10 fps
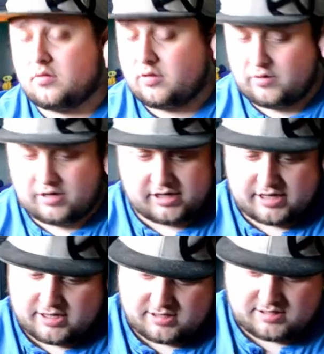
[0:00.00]
here we are
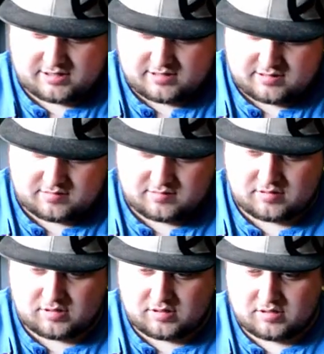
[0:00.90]
guys.
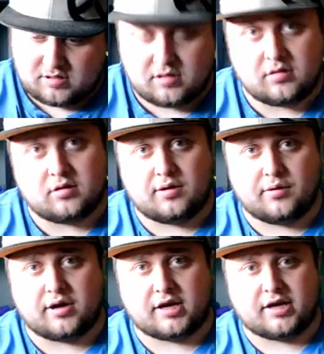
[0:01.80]
Here we
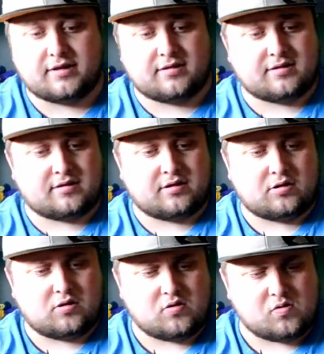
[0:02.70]
are guys.
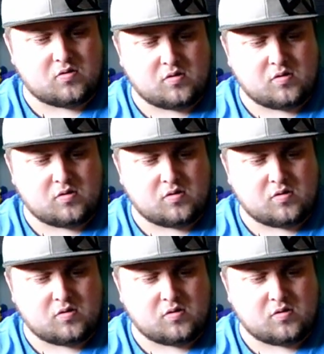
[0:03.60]
So